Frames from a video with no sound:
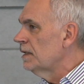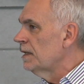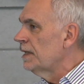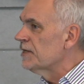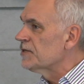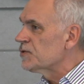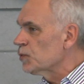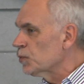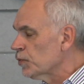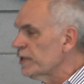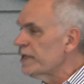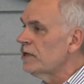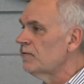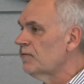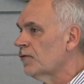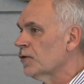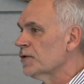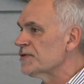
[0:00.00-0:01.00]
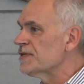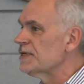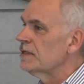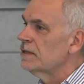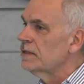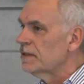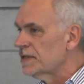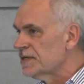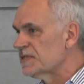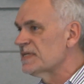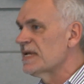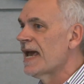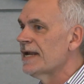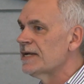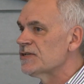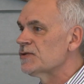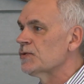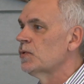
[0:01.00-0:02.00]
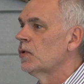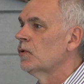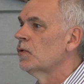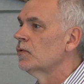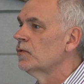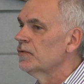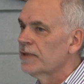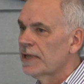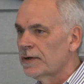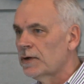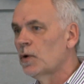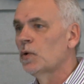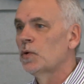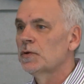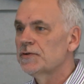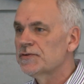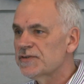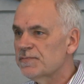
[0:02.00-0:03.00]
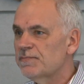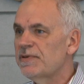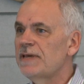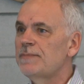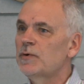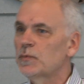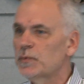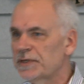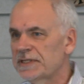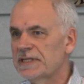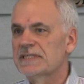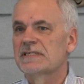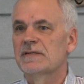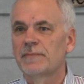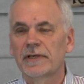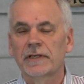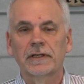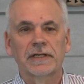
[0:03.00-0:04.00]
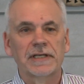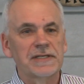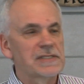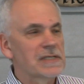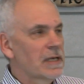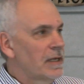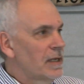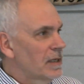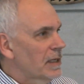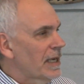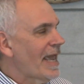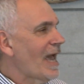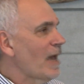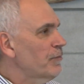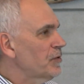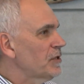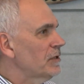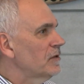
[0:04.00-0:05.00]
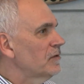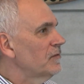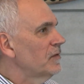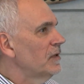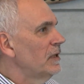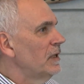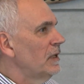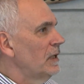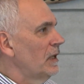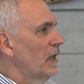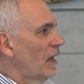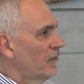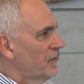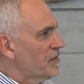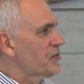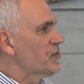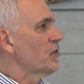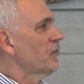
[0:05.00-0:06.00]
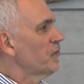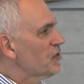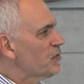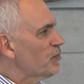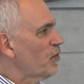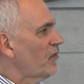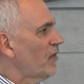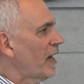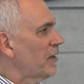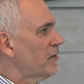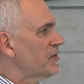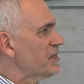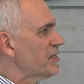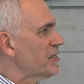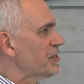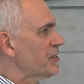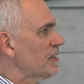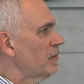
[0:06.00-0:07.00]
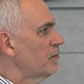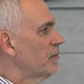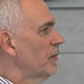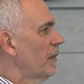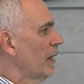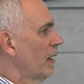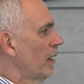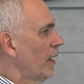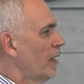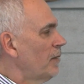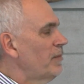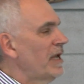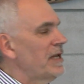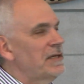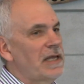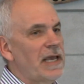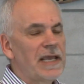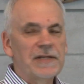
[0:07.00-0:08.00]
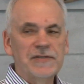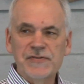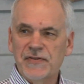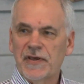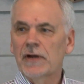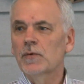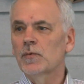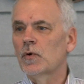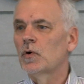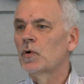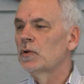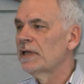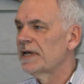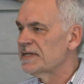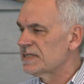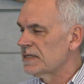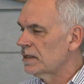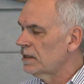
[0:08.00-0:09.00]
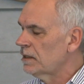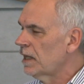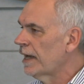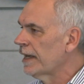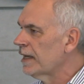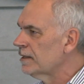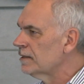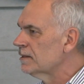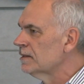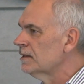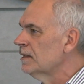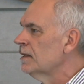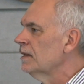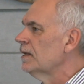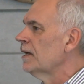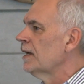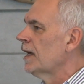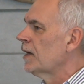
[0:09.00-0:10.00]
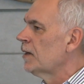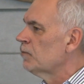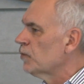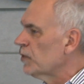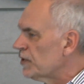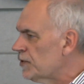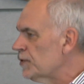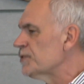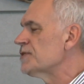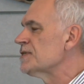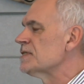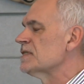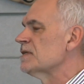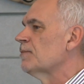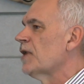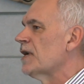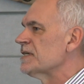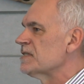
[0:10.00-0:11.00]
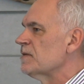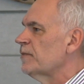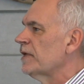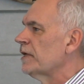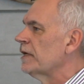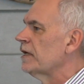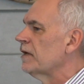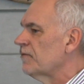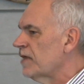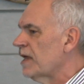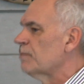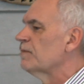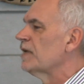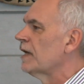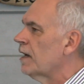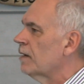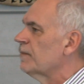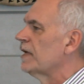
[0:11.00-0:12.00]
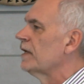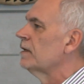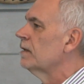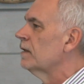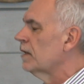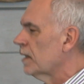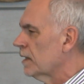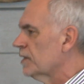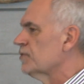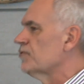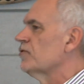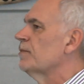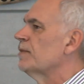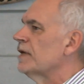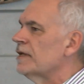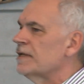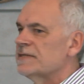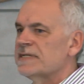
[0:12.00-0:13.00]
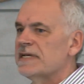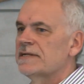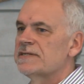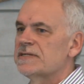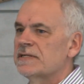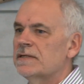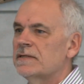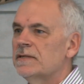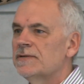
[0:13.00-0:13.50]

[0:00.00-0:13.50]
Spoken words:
is reinforcing the status quo that holds people with disabilities captive of a service provider system and maintains their role as a client and reduces the possibility of them becoming a contributing citizen.